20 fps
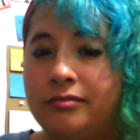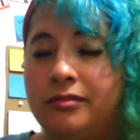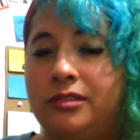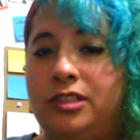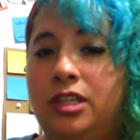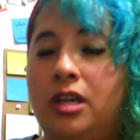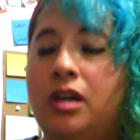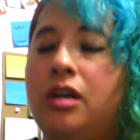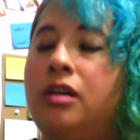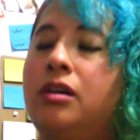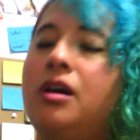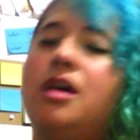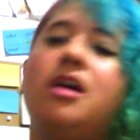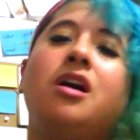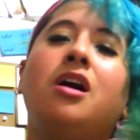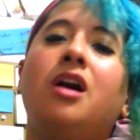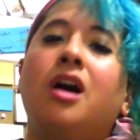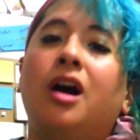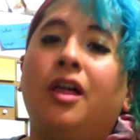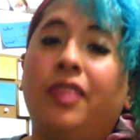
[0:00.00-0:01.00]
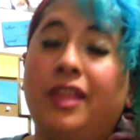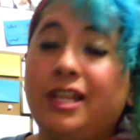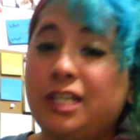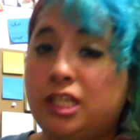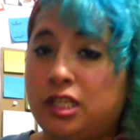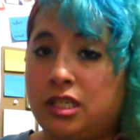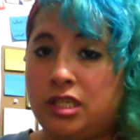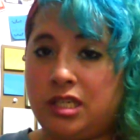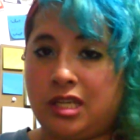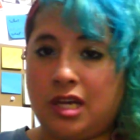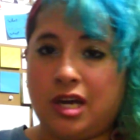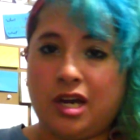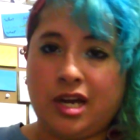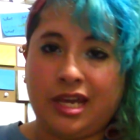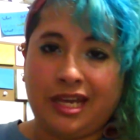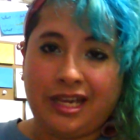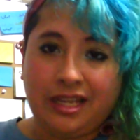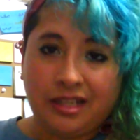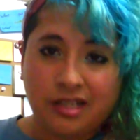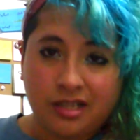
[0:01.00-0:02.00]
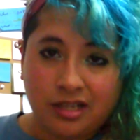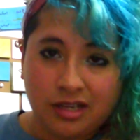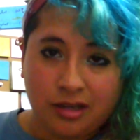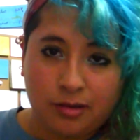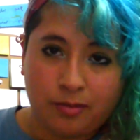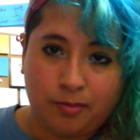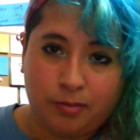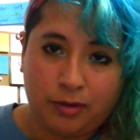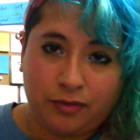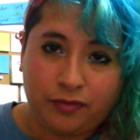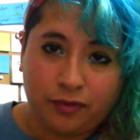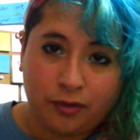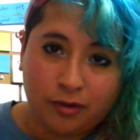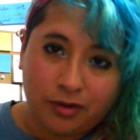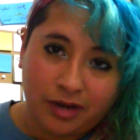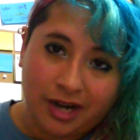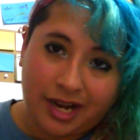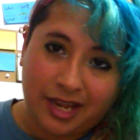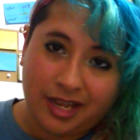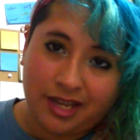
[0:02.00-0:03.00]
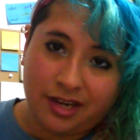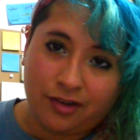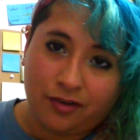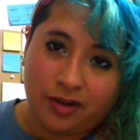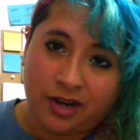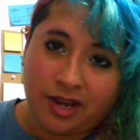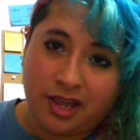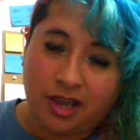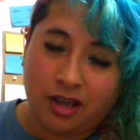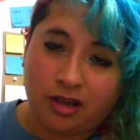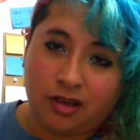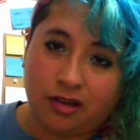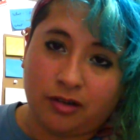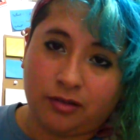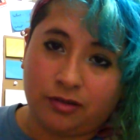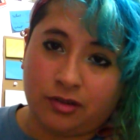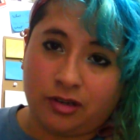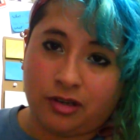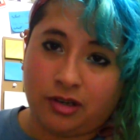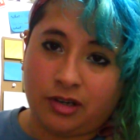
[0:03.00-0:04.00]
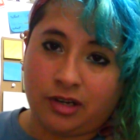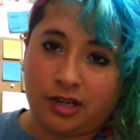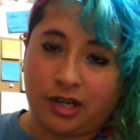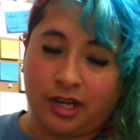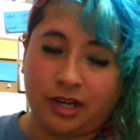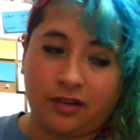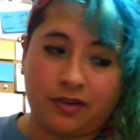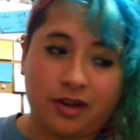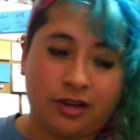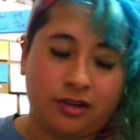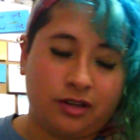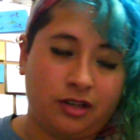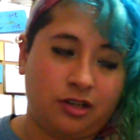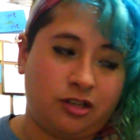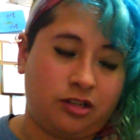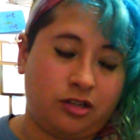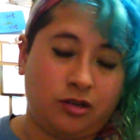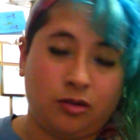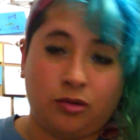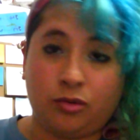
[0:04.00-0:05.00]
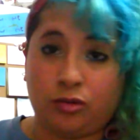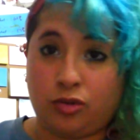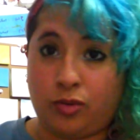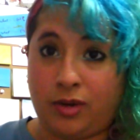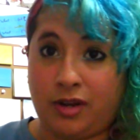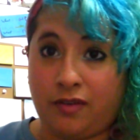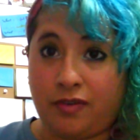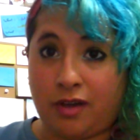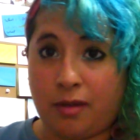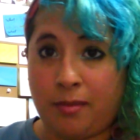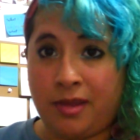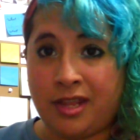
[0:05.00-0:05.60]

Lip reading: So that's it. Before I run out, I ran into 25